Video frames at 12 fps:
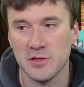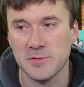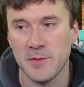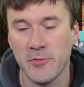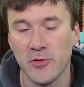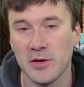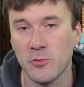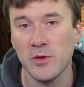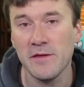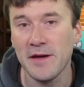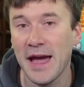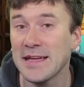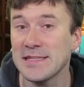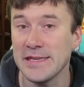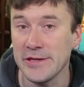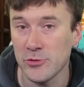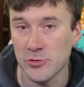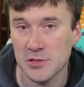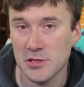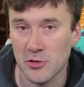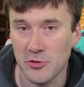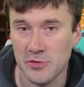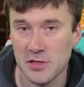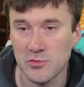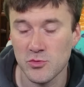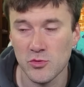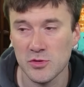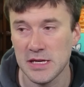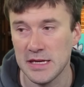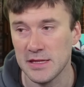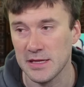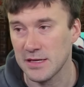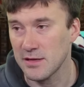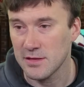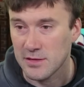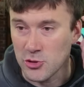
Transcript: with these people. Like, we've had years to learn these rules and like